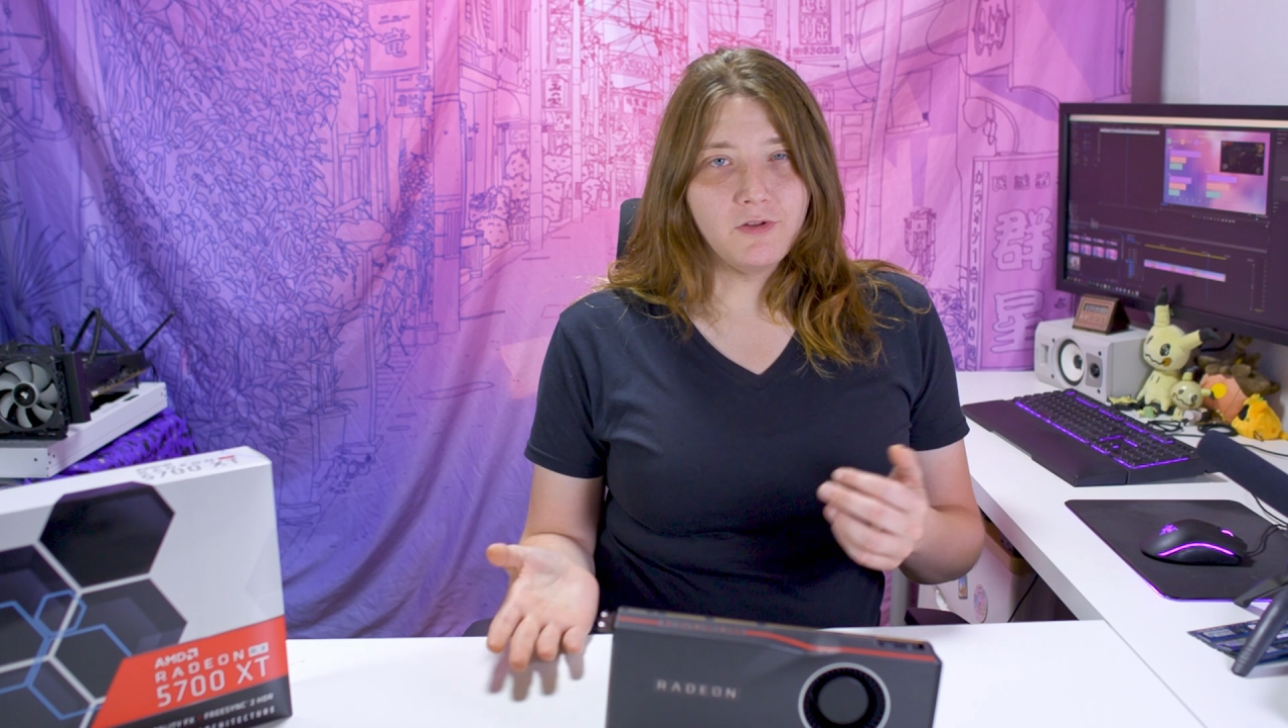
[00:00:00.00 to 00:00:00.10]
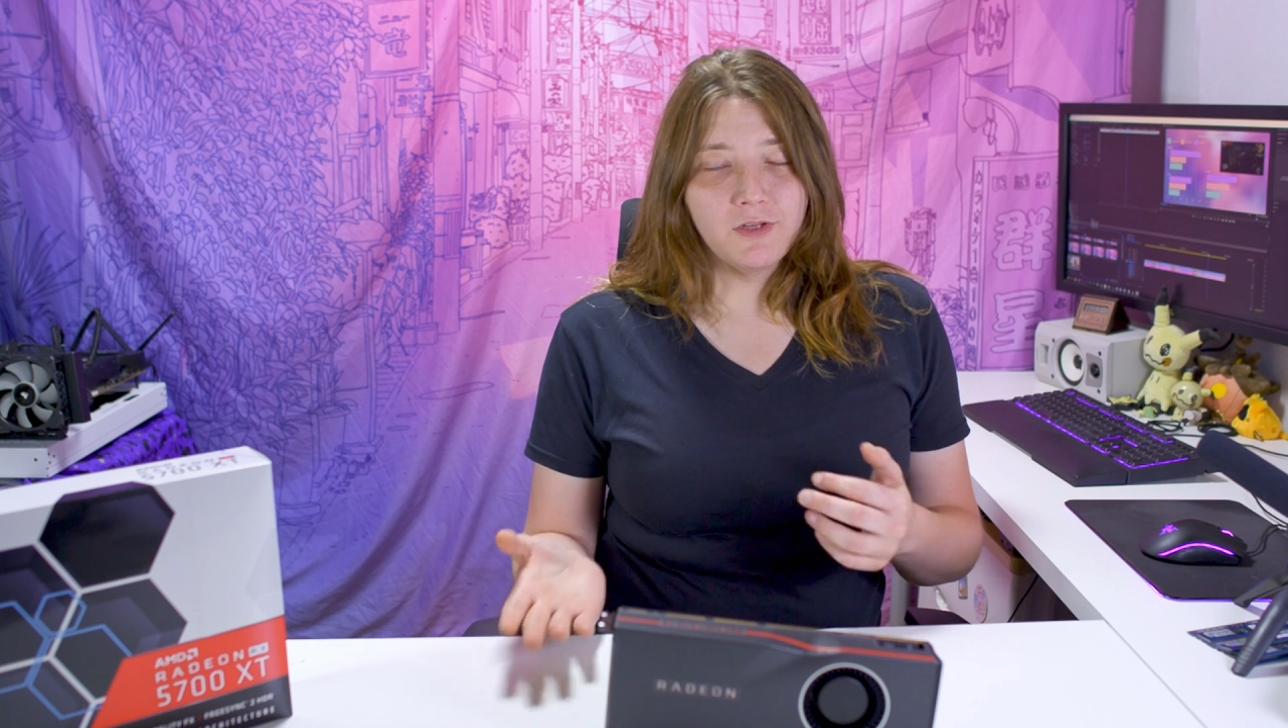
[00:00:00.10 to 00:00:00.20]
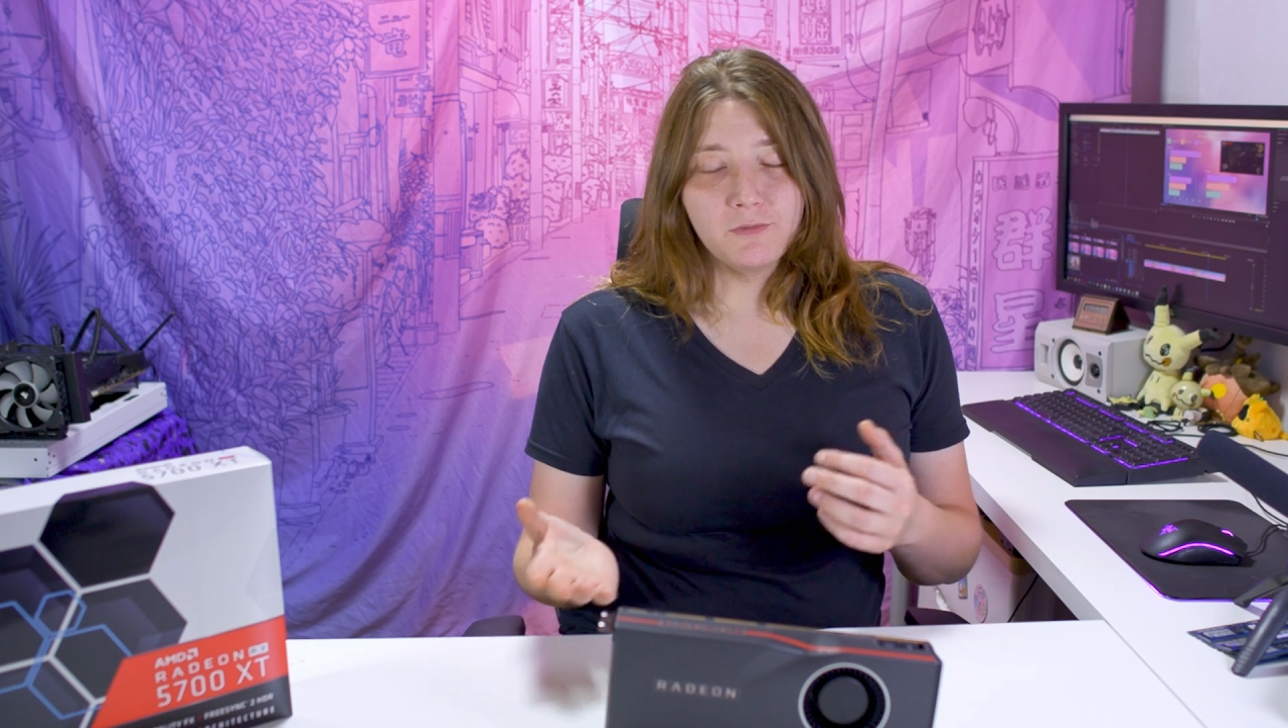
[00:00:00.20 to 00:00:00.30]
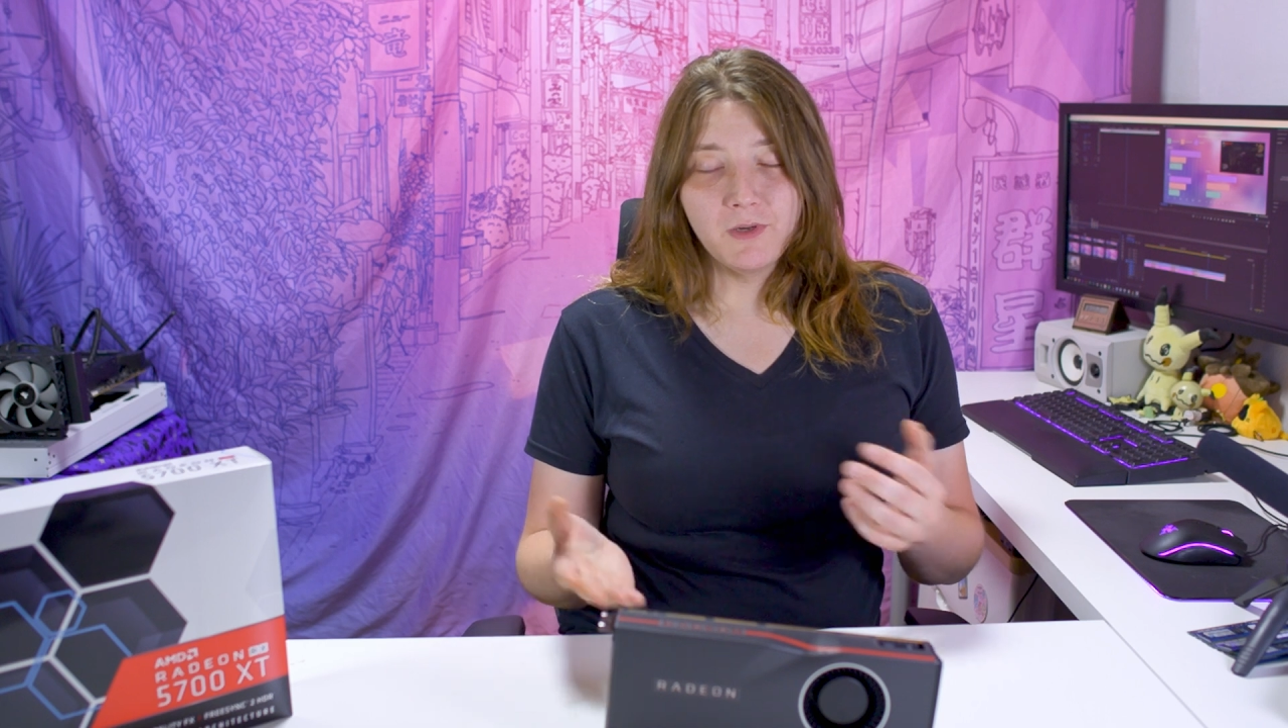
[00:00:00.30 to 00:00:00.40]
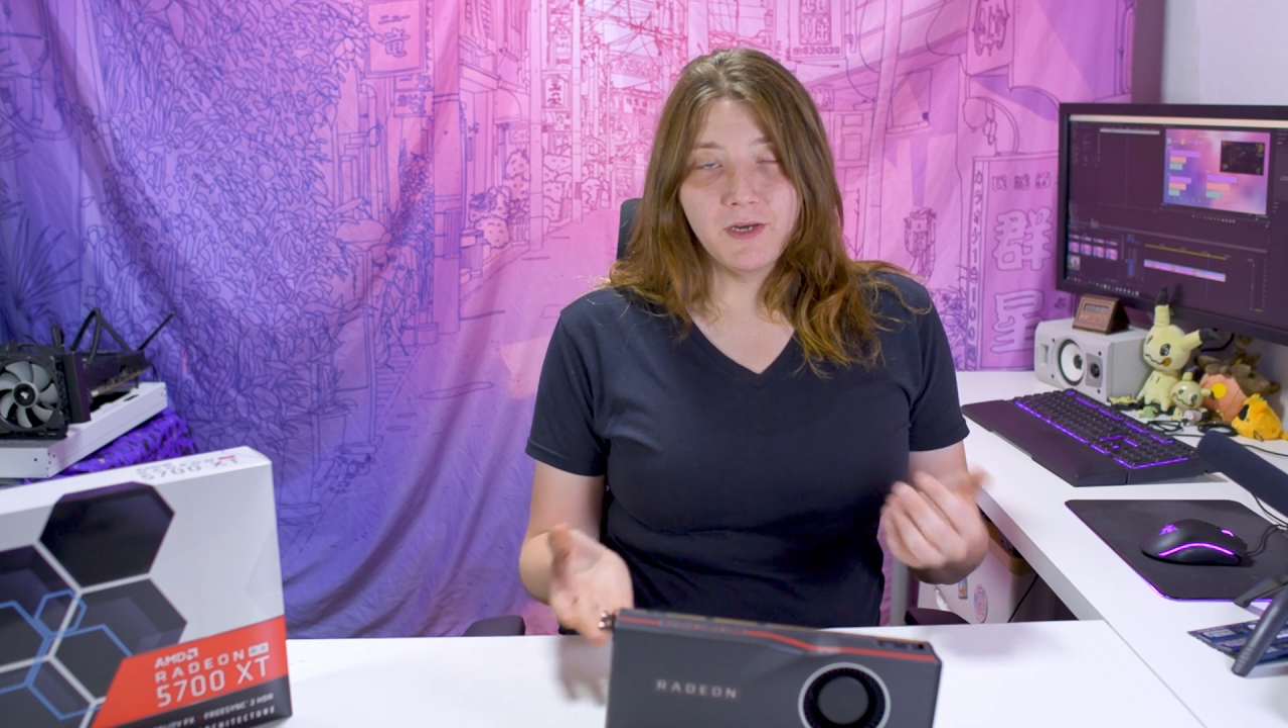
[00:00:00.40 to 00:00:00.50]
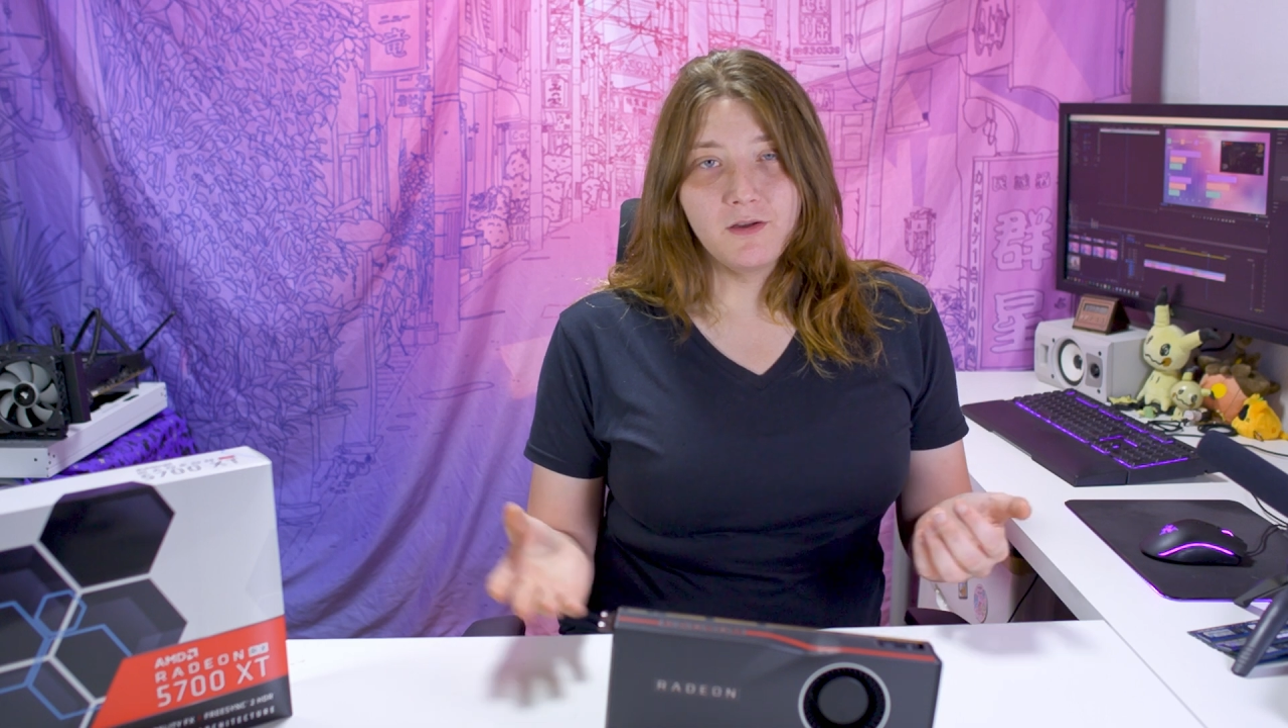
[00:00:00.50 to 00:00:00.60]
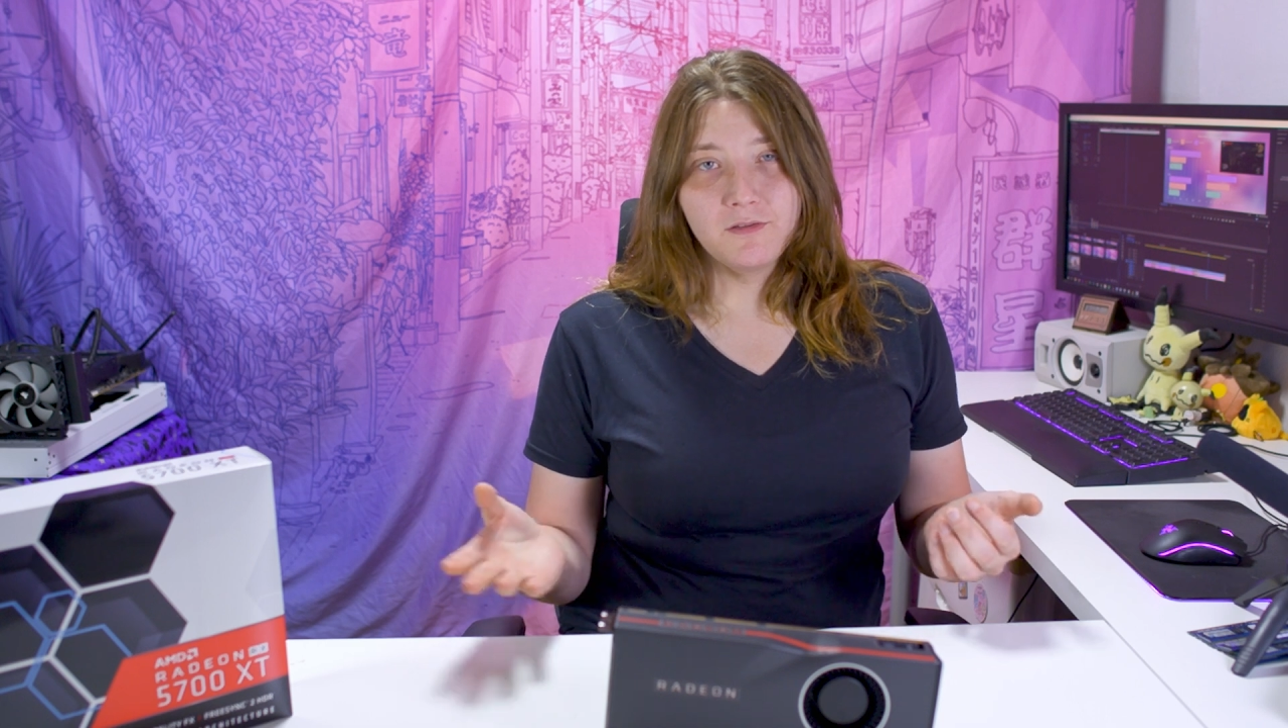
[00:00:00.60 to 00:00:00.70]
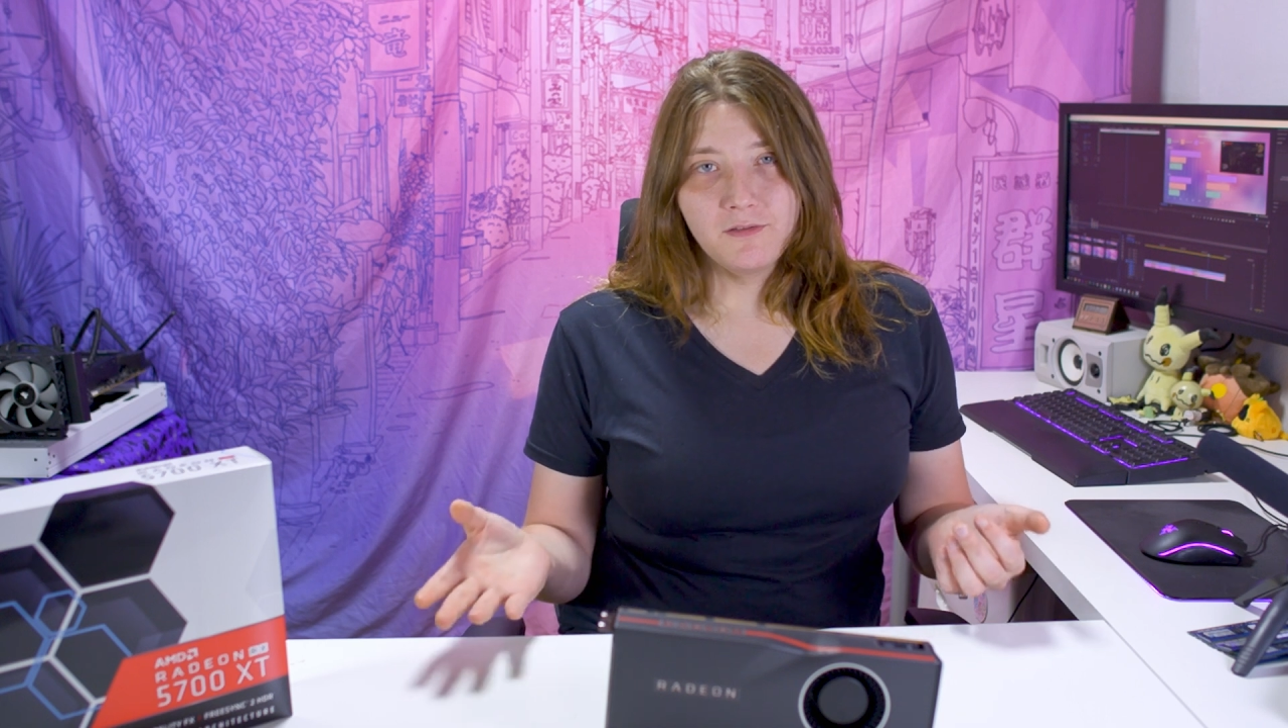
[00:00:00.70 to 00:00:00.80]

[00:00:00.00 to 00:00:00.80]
like the Radeon